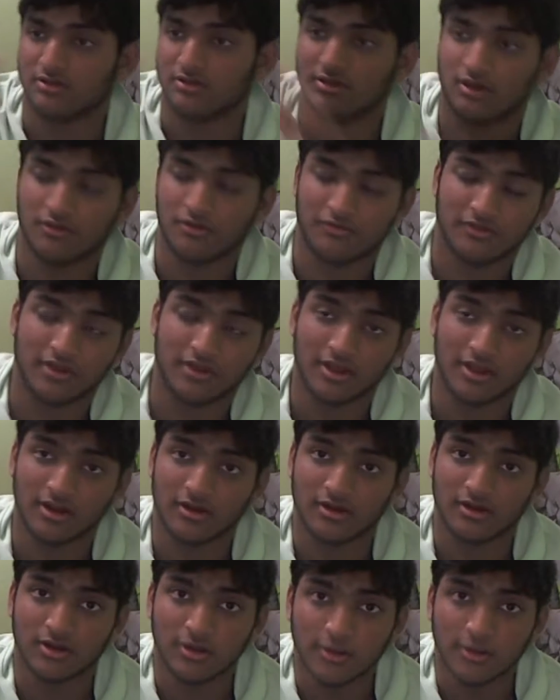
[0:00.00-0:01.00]
over there.
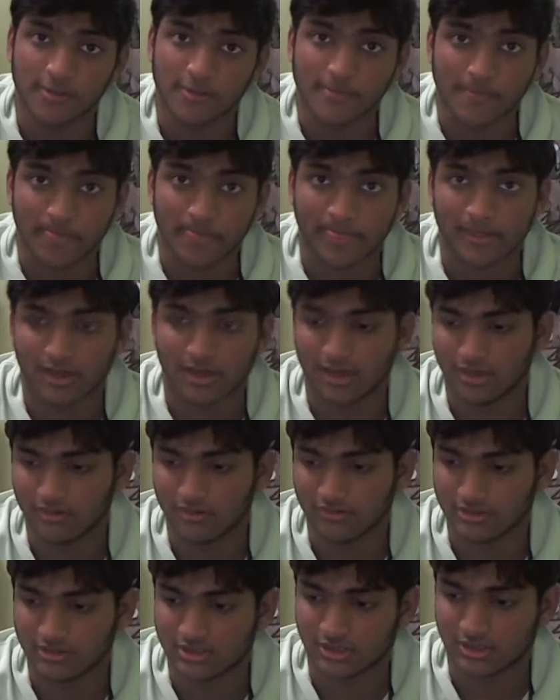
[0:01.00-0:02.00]
I know
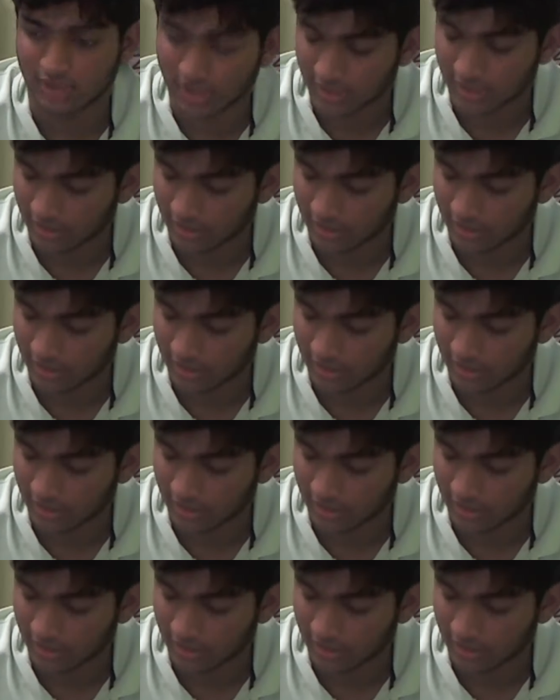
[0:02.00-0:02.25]
it's late. I